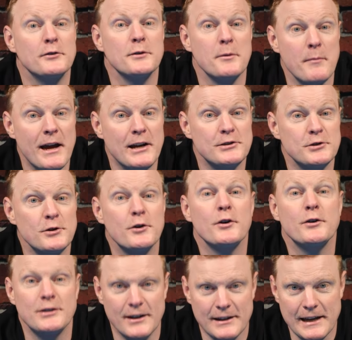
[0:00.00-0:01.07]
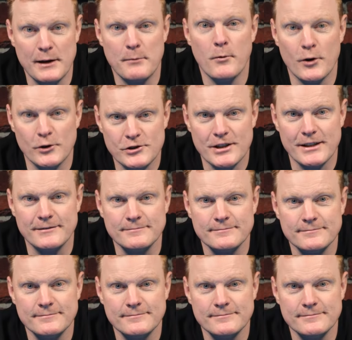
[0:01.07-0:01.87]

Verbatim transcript: so make sure you keep watching.